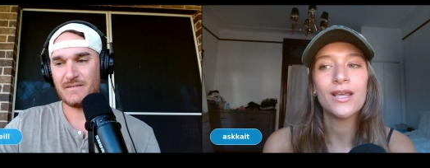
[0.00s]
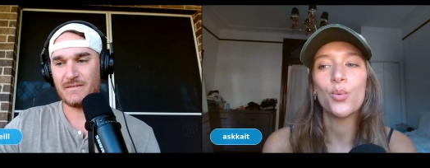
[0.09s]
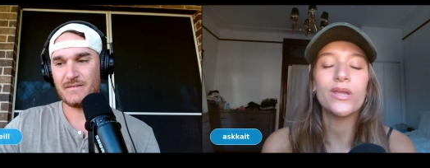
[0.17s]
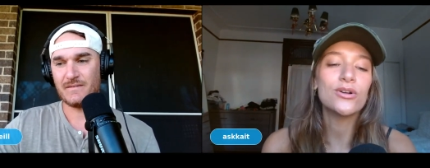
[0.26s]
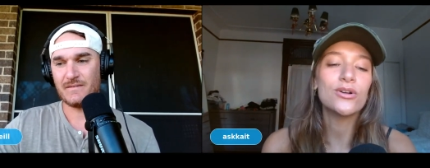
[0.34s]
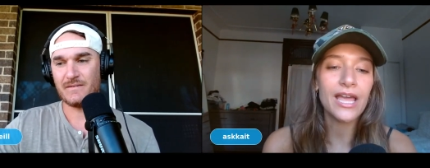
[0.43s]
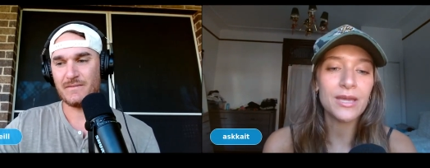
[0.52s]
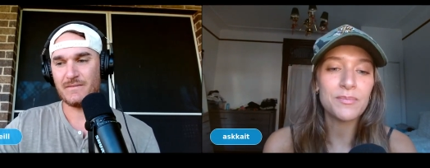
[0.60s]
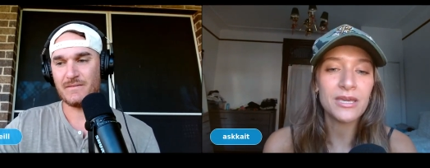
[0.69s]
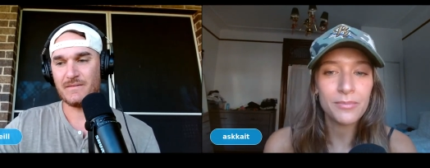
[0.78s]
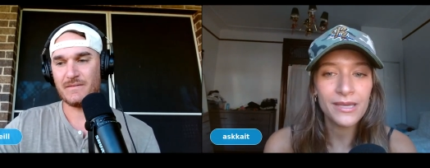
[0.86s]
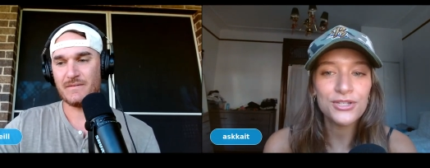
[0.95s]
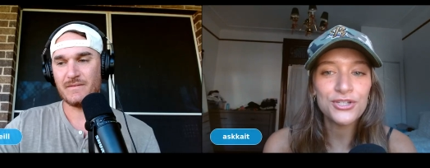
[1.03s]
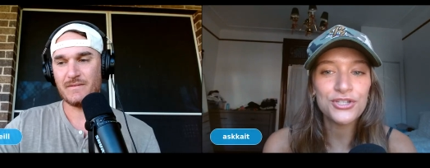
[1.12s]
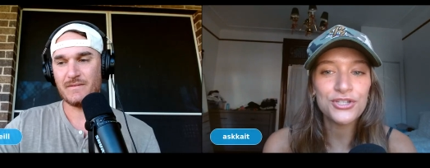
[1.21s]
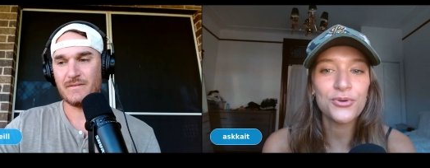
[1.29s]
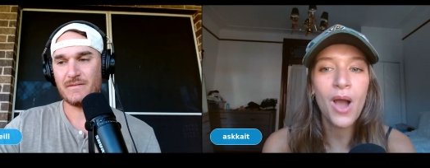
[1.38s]
Speaker 1: We don't like being
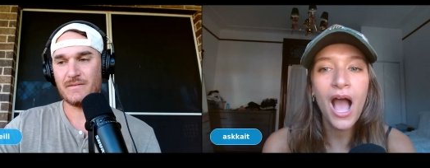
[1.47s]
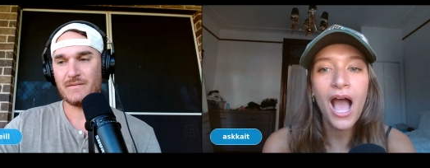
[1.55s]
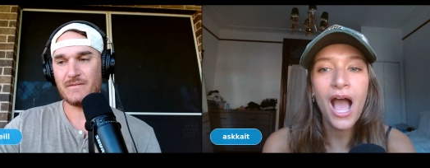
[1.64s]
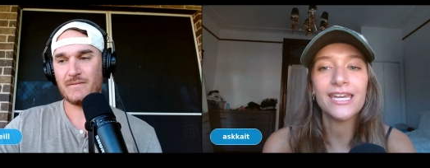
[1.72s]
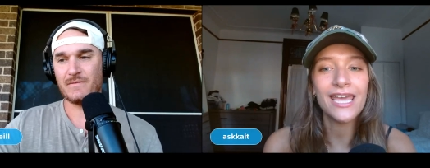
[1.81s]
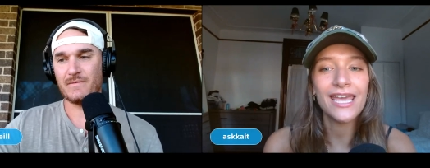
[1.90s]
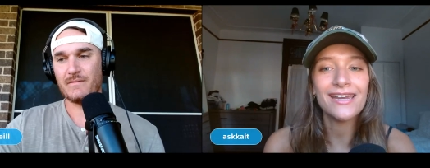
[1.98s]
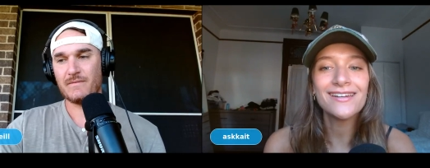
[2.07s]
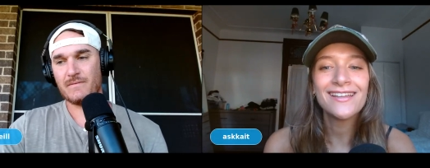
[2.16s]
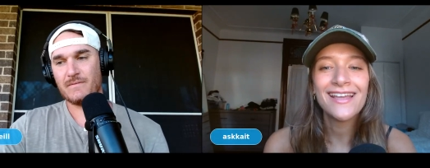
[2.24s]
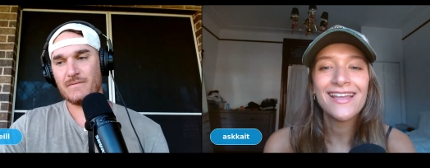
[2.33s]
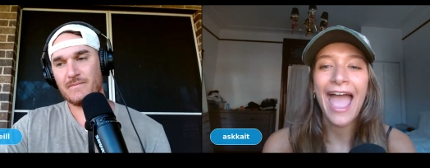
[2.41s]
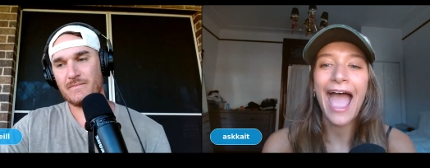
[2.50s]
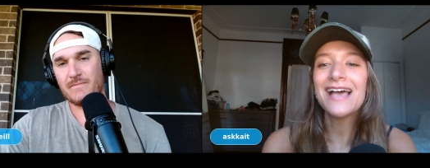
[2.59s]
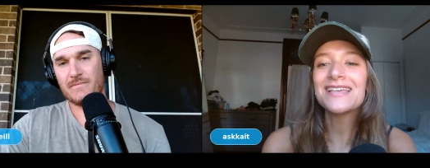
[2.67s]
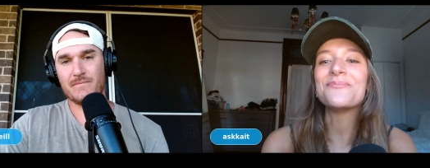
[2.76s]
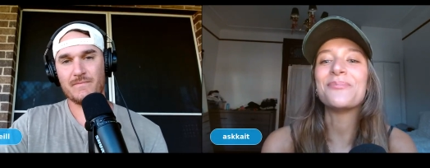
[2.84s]
pitched to high and in."
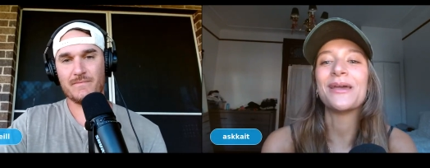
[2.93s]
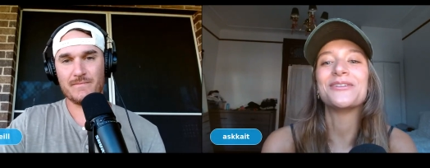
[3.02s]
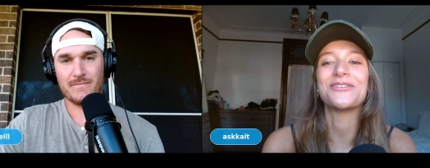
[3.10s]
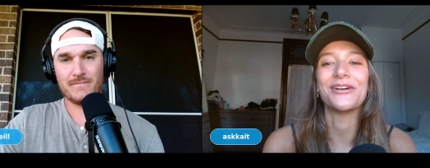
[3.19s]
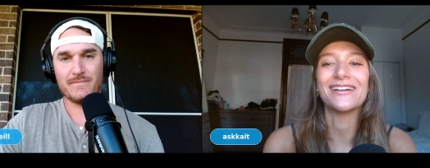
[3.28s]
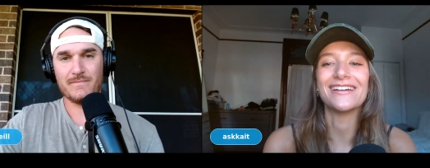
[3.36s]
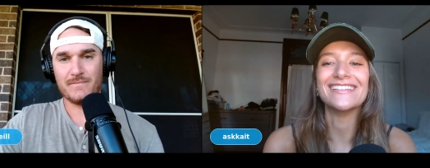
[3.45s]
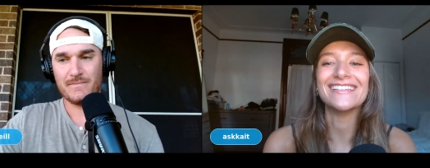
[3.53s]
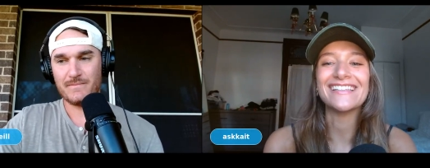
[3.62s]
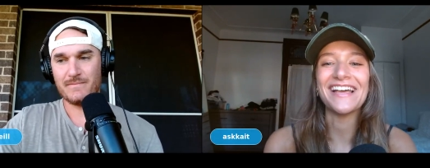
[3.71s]
As a pitcher,